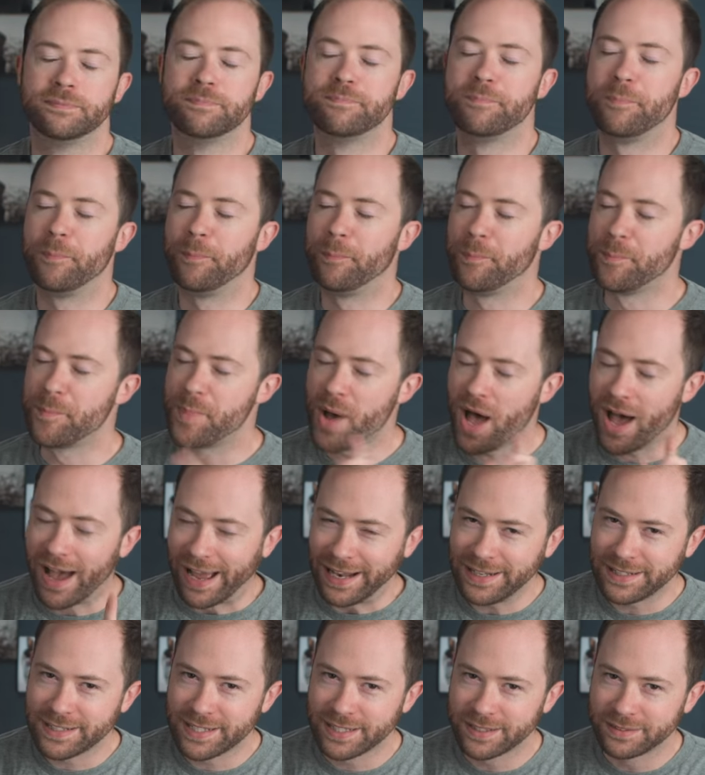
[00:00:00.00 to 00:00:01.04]
Mm,
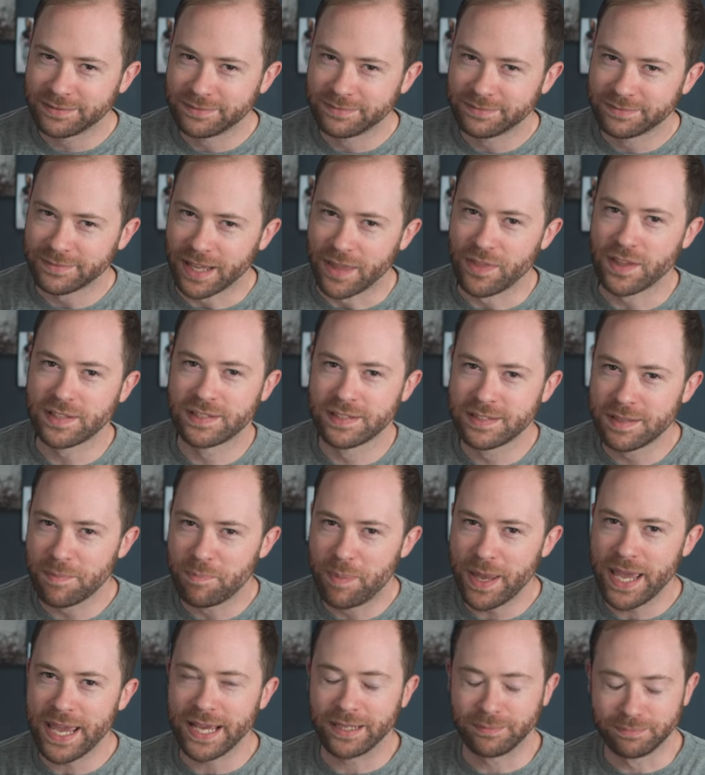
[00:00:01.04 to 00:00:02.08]
but, and this is a
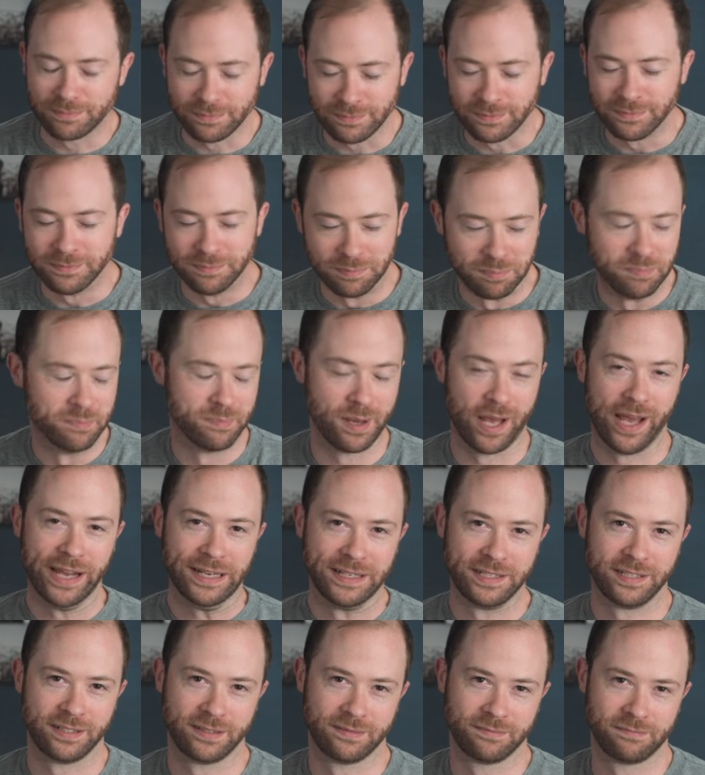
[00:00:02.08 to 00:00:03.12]
big mm,
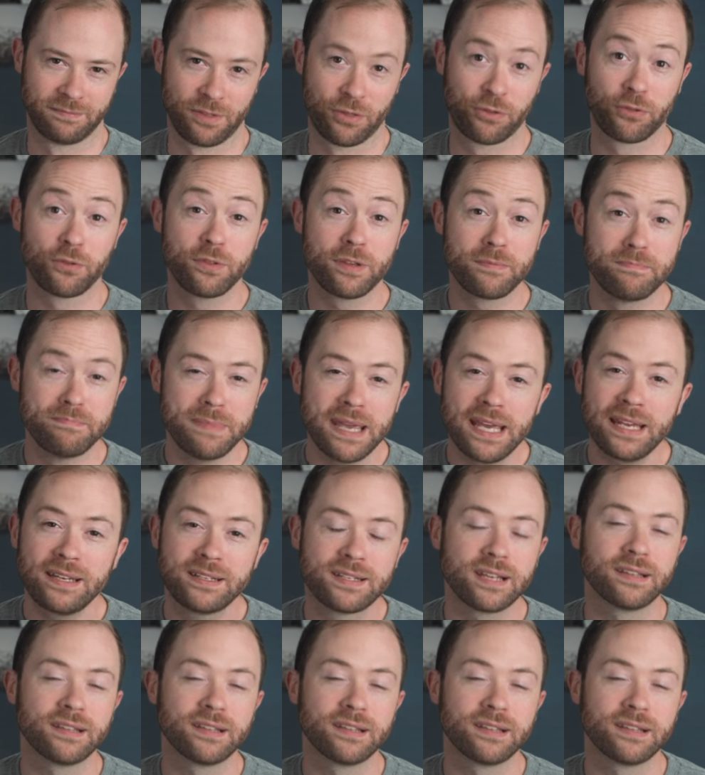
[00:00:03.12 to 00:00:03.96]
but, through the mid